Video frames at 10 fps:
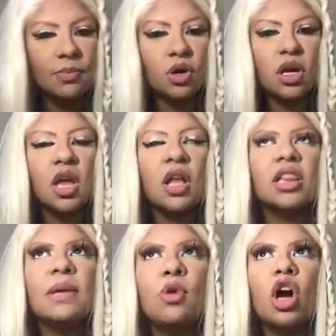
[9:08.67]
Libra
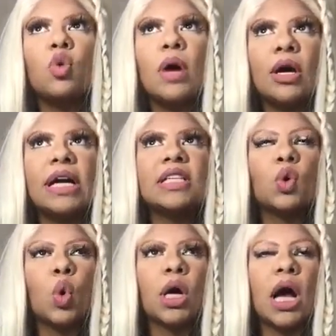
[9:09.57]

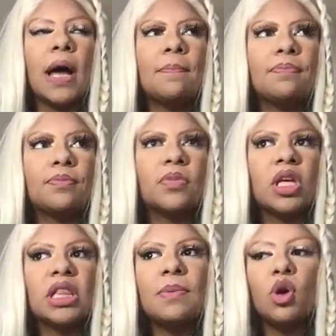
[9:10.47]
Aquarius or
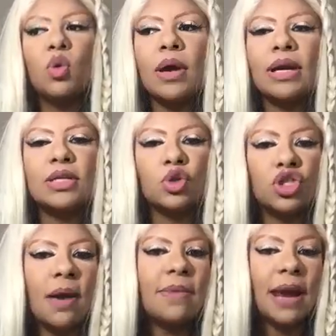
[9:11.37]

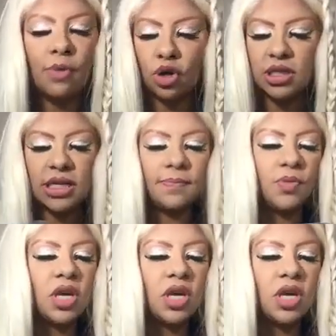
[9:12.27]
Gemini person.